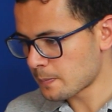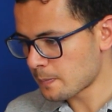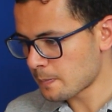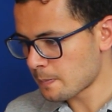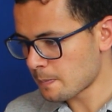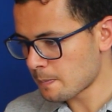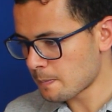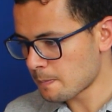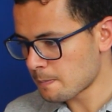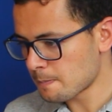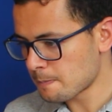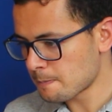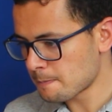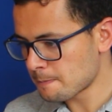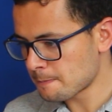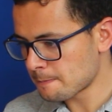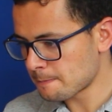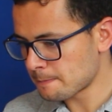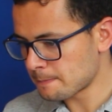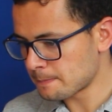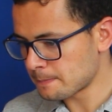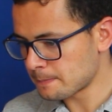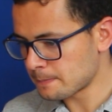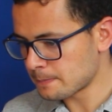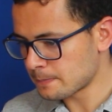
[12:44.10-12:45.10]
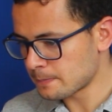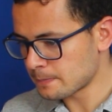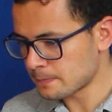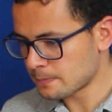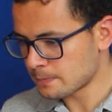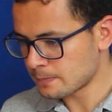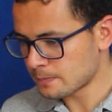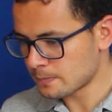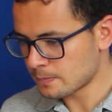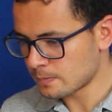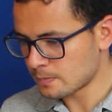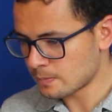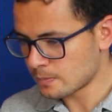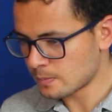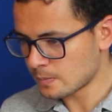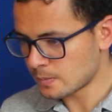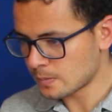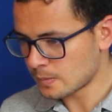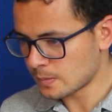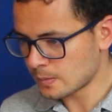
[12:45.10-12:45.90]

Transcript: (silence)